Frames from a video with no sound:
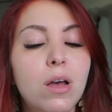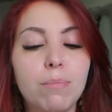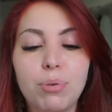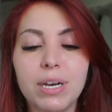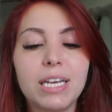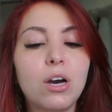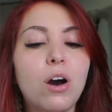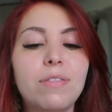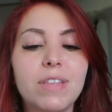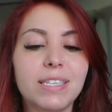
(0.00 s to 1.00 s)
putting
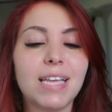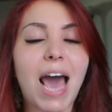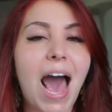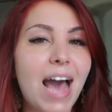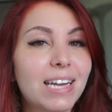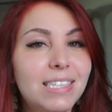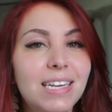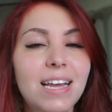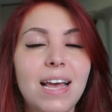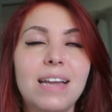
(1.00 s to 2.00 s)
on this act
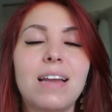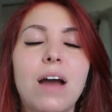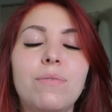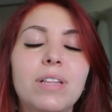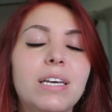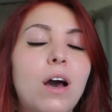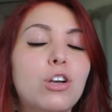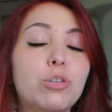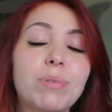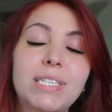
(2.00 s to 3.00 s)
and not really
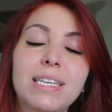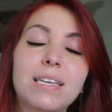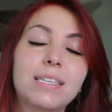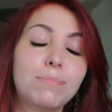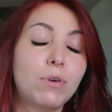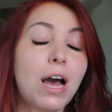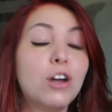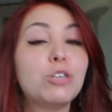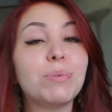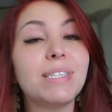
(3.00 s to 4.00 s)

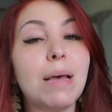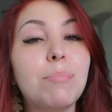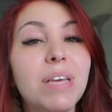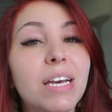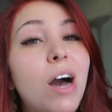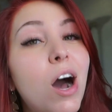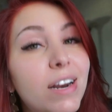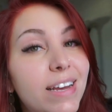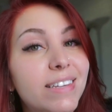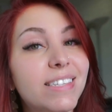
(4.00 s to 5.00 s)
100% being
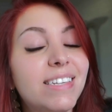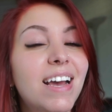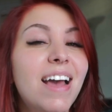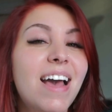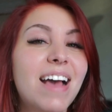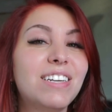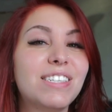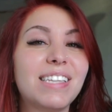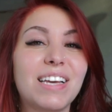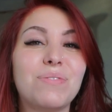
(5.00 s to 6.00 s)
honest and
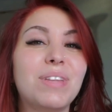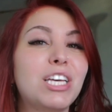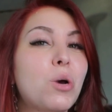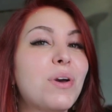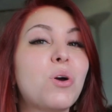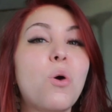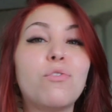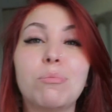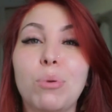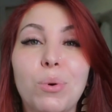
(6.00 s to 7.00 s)
just like really going
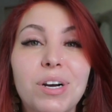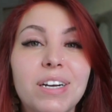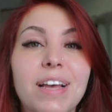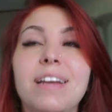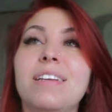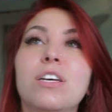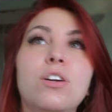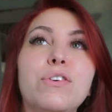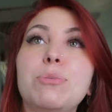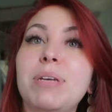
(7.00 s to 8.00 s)
overboard. And it could
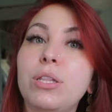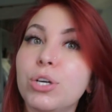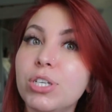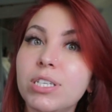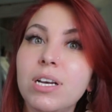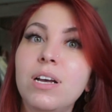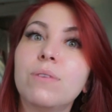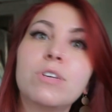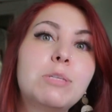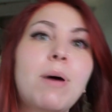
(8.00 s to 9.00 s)
also be a learned
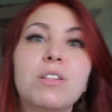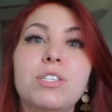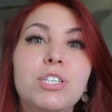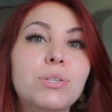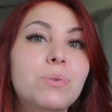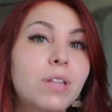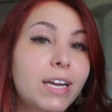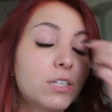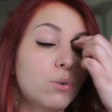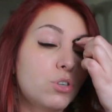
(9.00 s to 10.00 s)
response too.
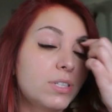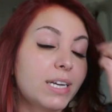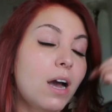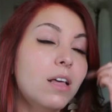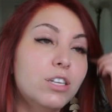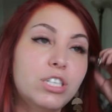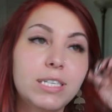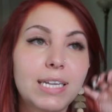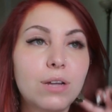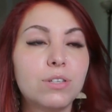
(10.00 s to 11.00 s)
Like social
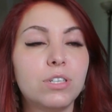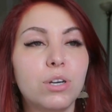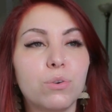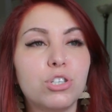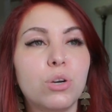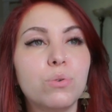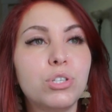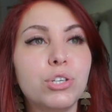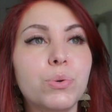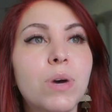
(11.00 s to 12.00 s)
psychology shows
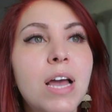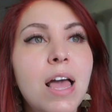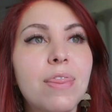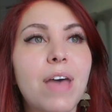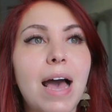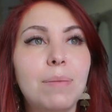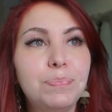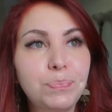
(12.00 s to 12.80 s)
you that